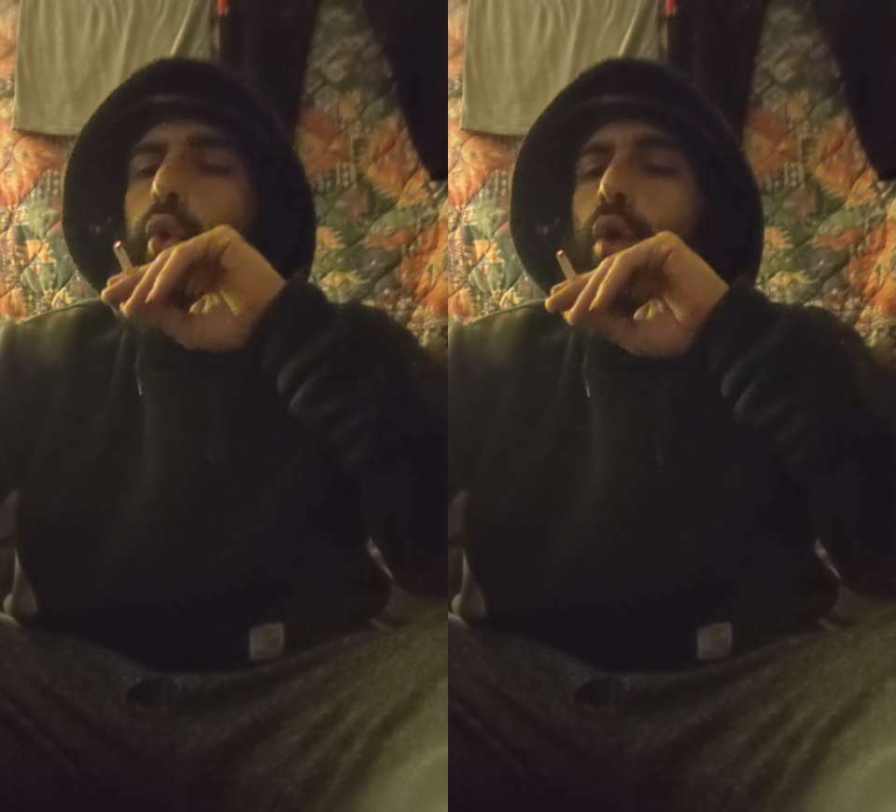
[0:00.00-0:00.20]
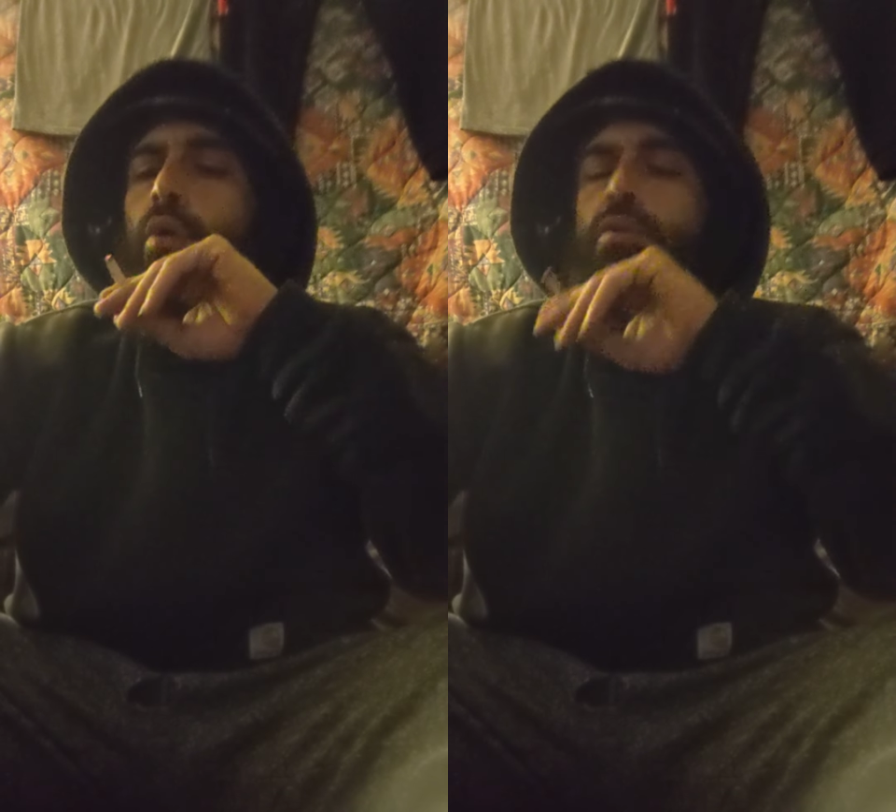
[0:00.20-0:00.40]

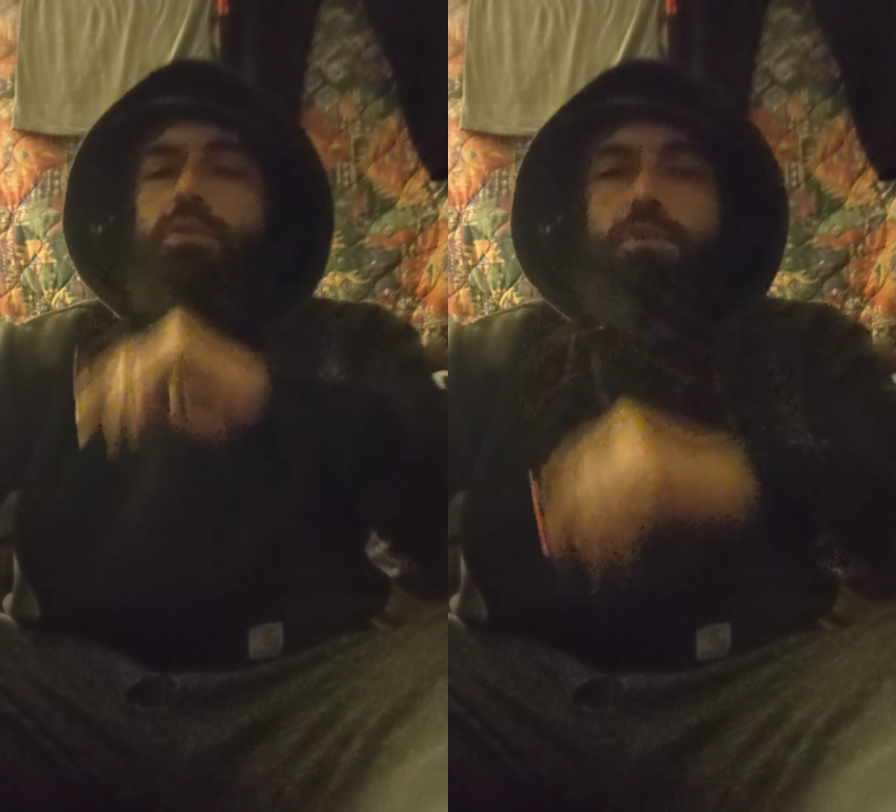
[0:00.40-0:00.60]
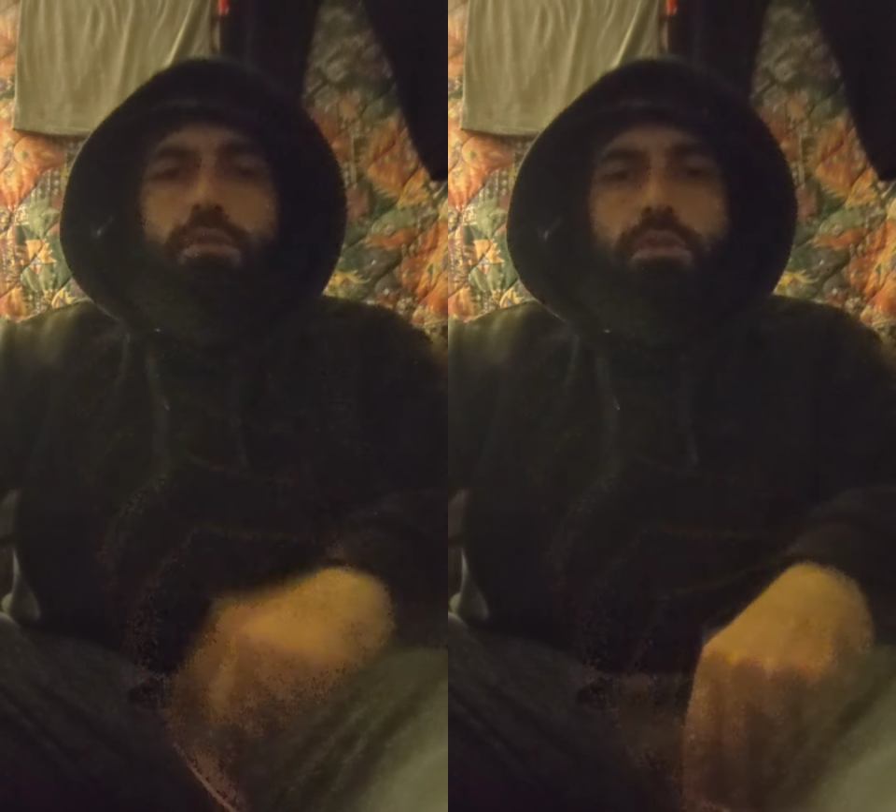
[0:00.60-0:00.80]
are the
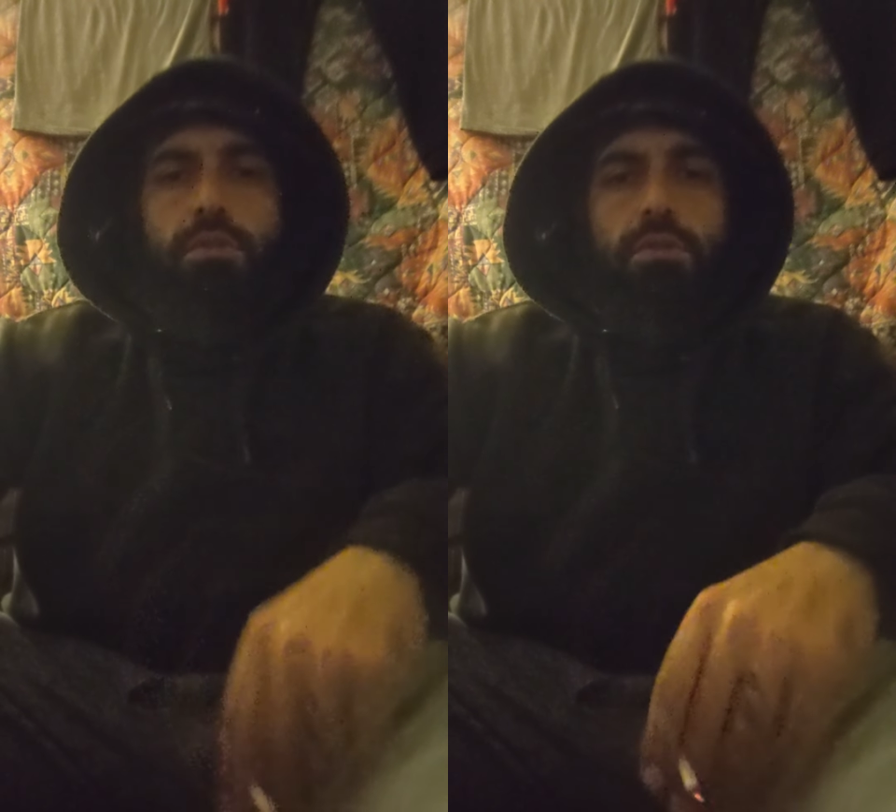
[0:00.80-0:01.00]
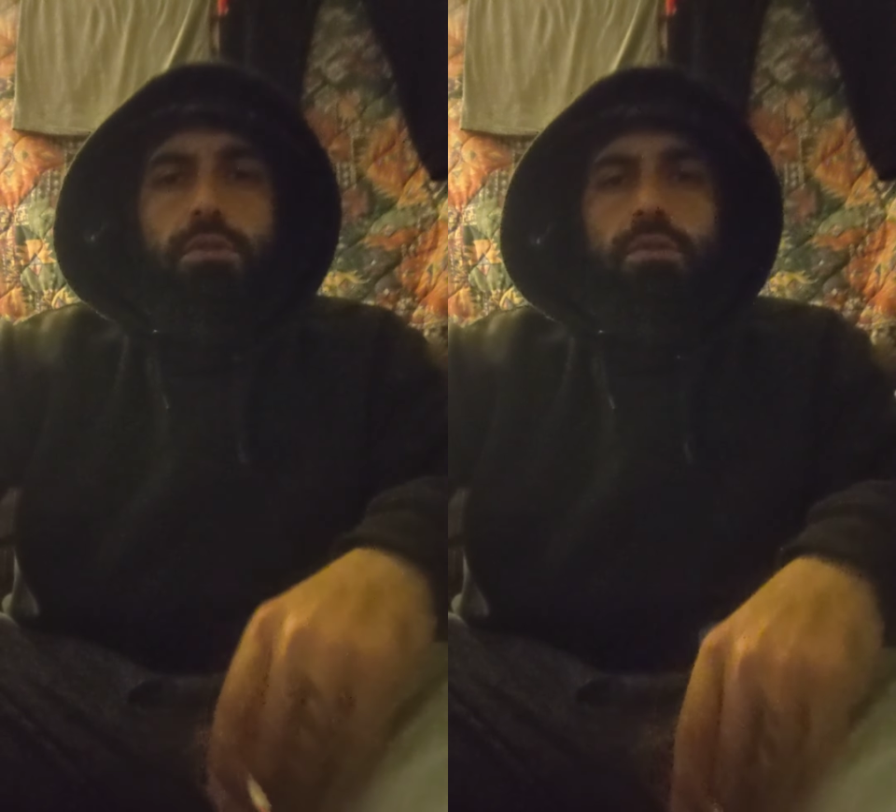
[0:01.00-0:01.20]
energies
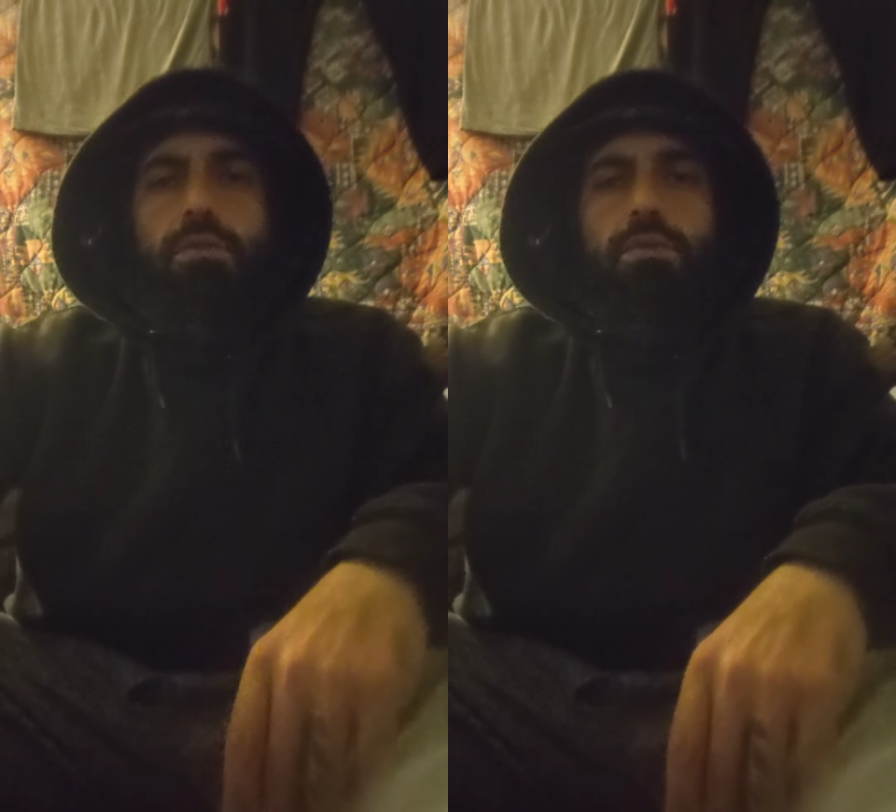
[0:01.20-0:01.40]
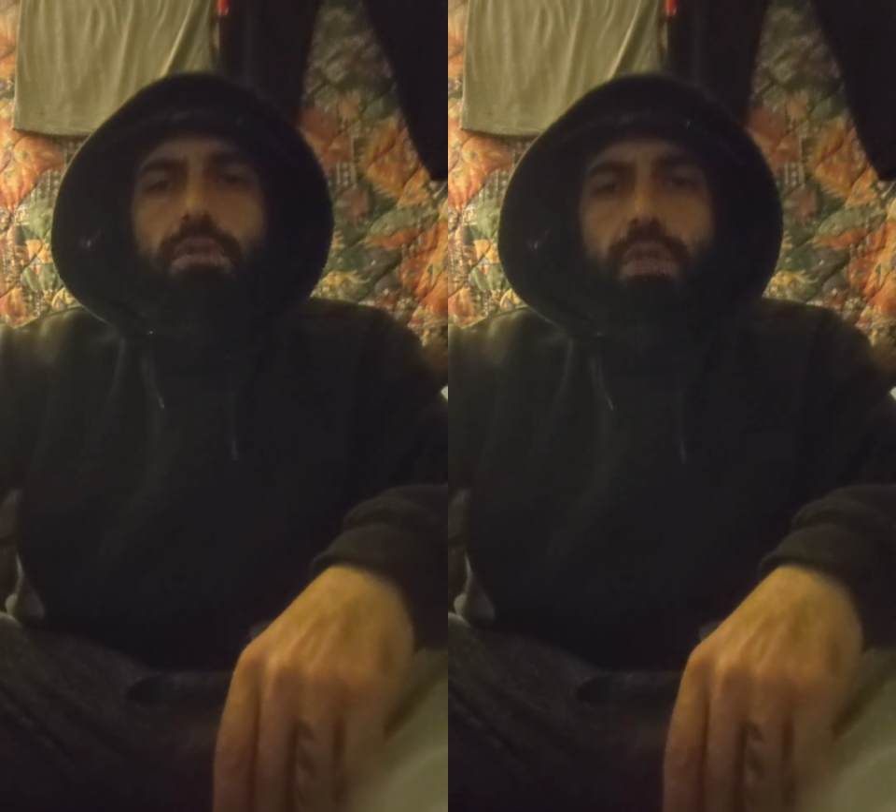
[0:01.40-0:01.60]
that are
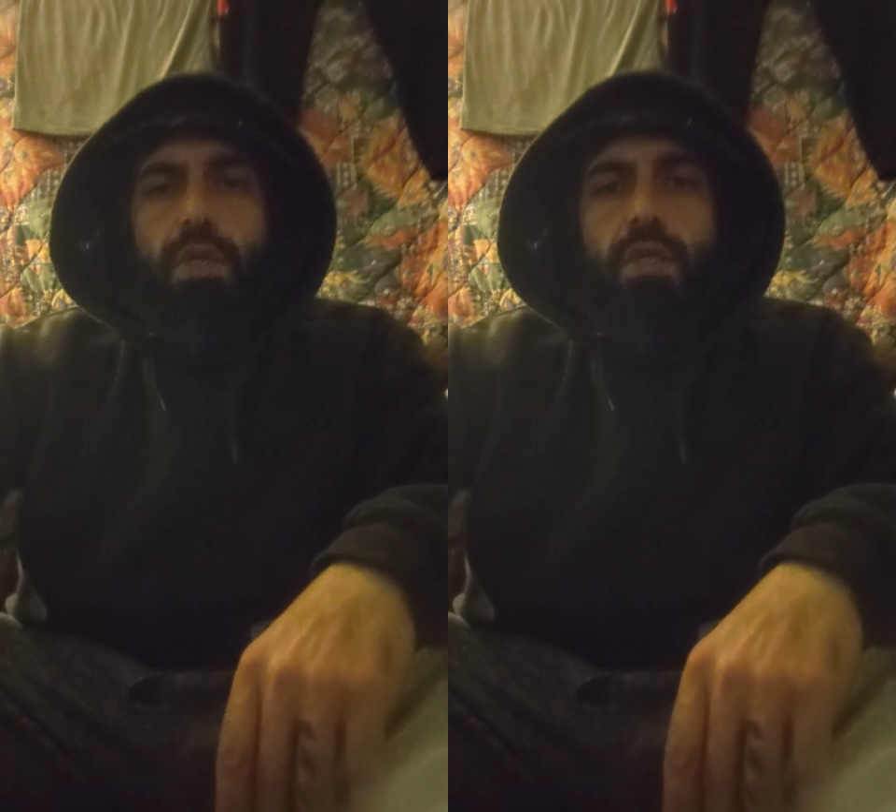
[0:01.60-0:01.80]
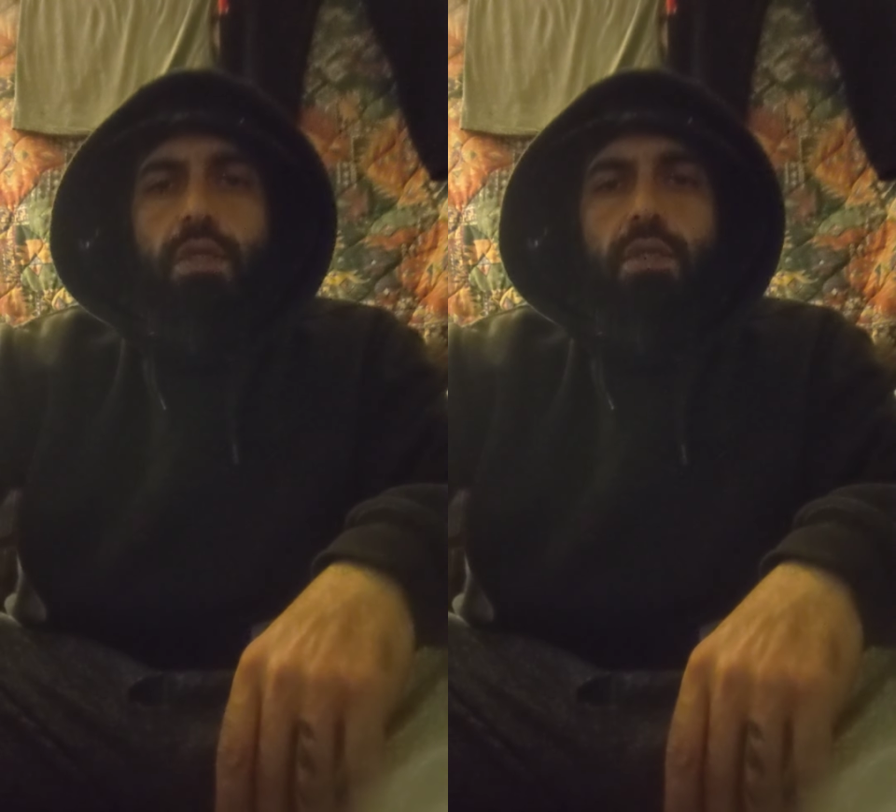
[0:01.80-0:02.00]
going to.
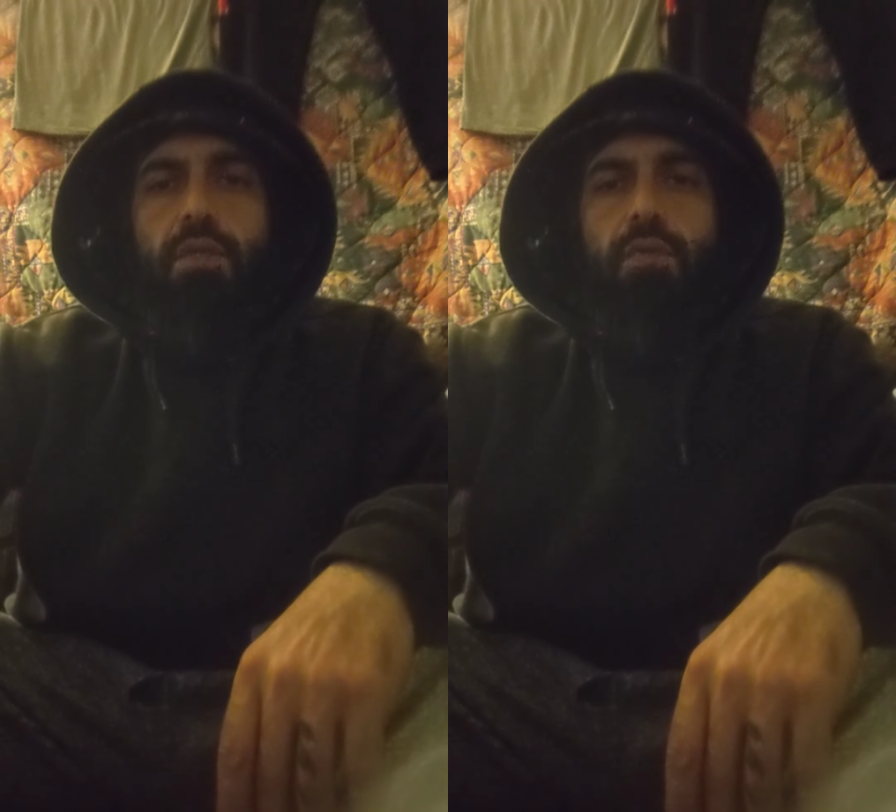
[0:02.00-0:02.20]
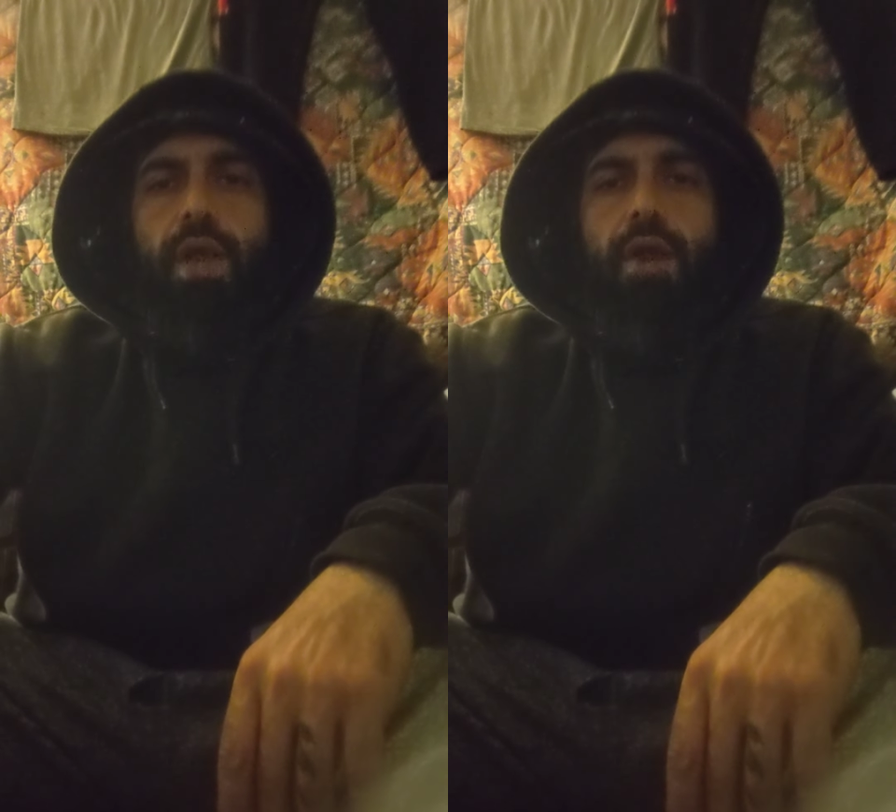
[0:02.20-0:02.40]

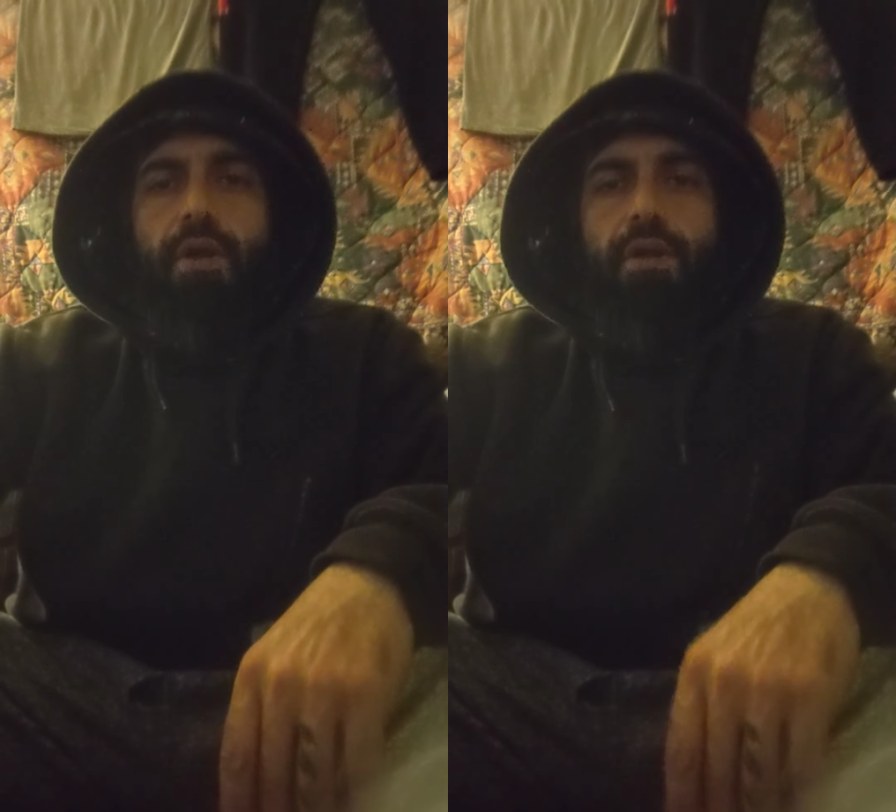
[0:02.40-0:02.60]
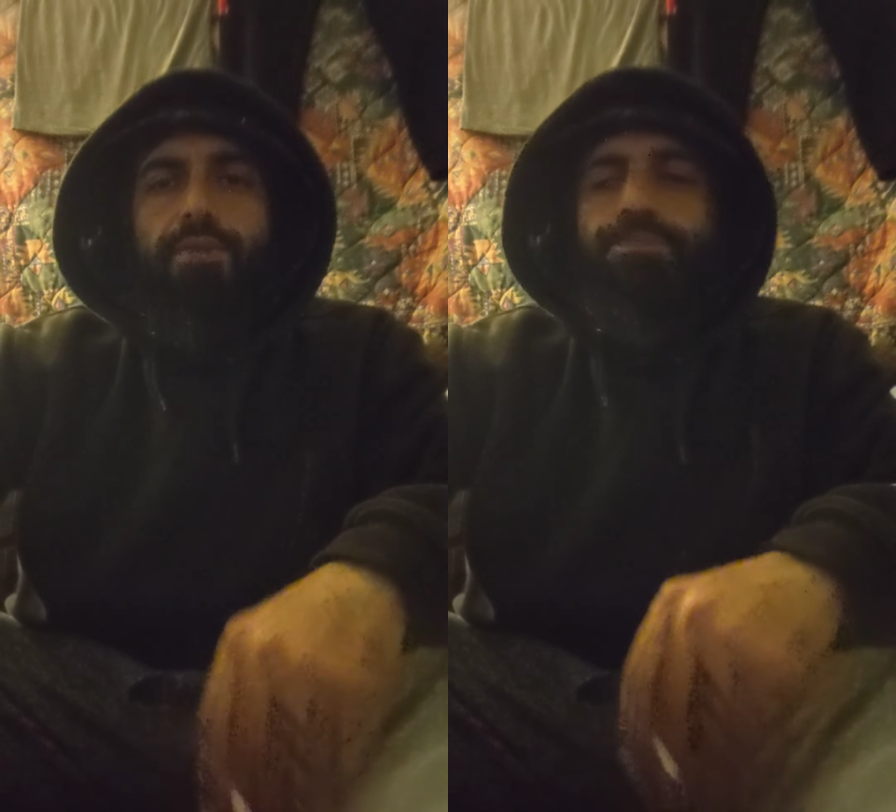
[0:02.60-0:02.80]

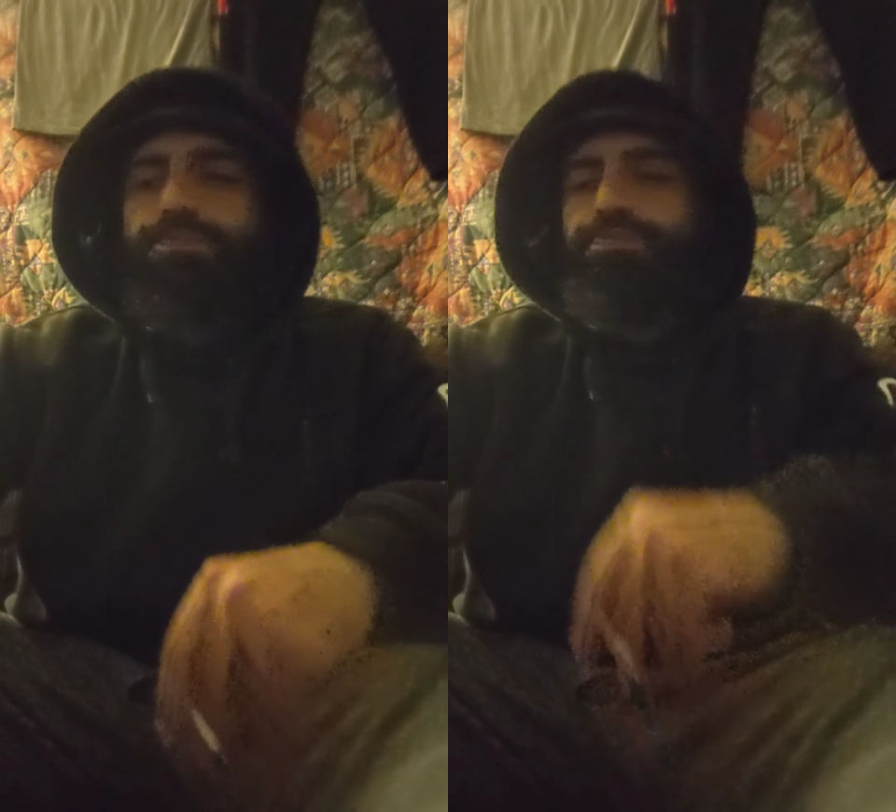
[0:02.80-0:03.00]
Yeah, um,